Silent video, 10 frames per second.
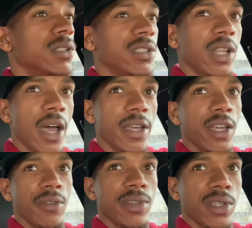it's
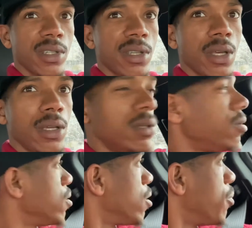like ever since they,
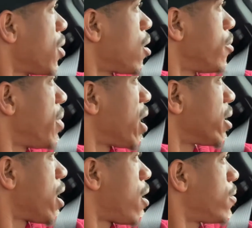you know, brought them
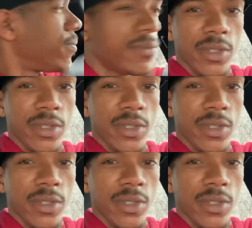back out,